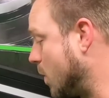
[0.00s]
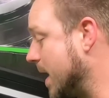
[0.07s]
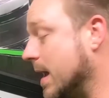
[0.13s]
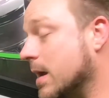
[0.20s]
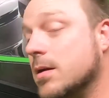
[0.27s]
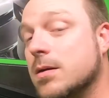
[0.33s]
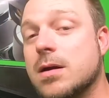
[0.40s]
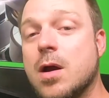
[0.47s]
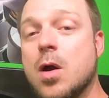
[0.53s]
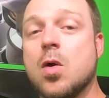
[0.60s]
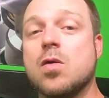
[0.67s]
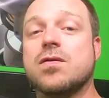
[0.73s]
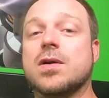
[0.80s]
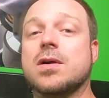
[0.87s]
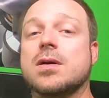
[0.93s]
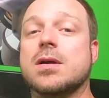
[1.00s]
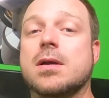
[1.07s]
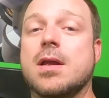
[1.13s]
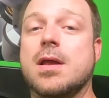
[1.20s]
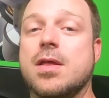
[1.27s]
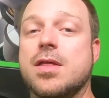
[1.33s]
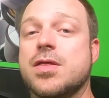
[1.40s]
well over
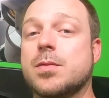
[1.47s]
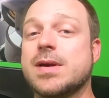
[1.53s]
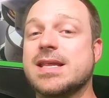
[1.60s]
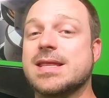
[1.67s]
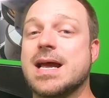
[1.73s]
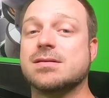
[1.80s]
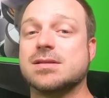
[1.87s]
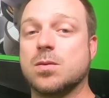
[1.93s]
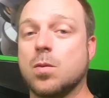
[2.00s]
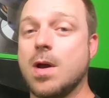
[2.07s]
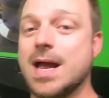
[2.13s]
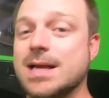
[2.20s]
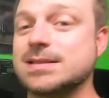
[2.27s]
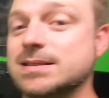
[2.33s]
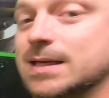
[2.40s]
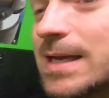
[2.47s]
3,000 watts